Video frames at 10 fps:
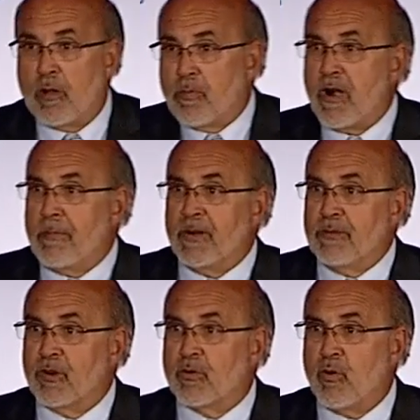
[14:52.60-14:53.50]
all
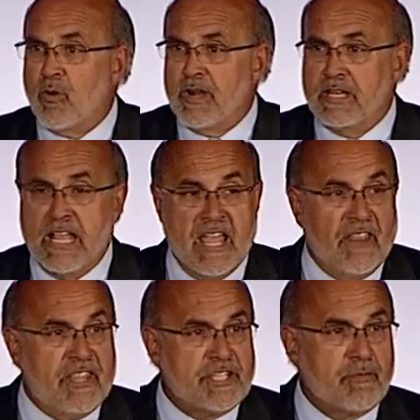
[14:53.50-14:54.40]
properly recorded,
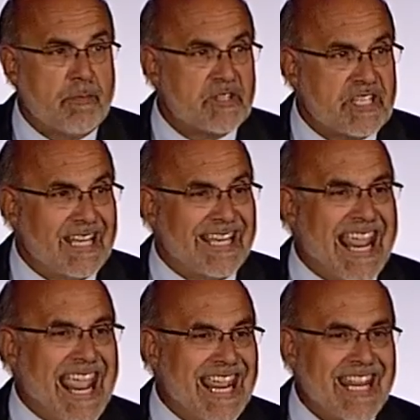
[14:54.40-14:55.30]
this
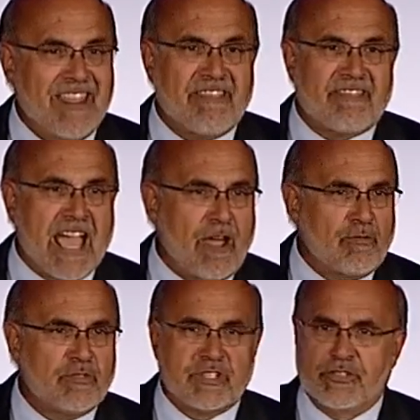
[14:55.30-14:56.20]
represented
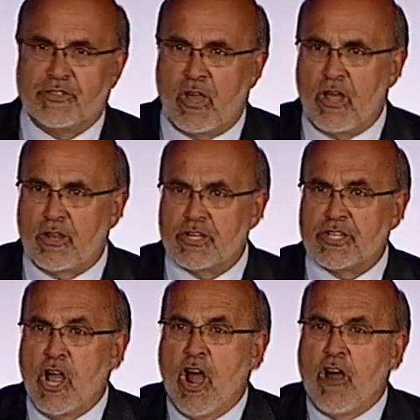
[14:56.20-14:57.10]

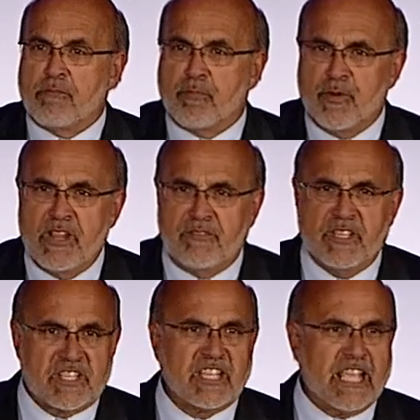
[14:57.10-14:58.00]
$80,000 of
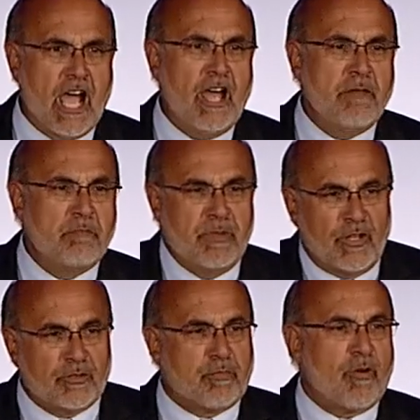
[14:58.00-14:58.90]
previously
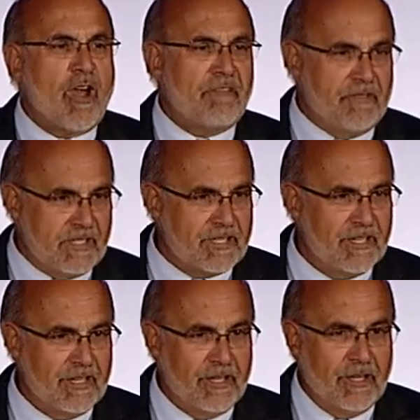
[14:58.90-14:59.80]
unbilled profit,
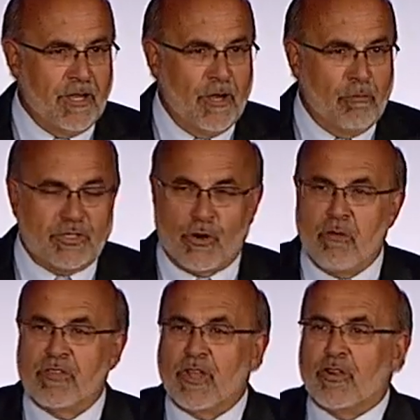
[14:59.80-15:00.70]
which
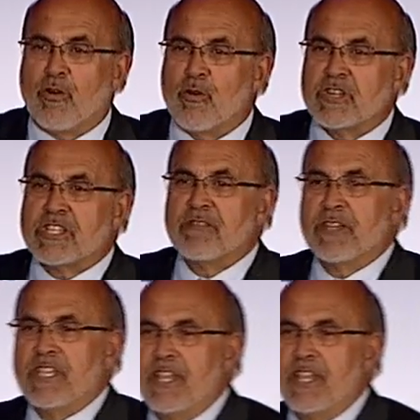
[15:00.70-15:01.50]
over the course of a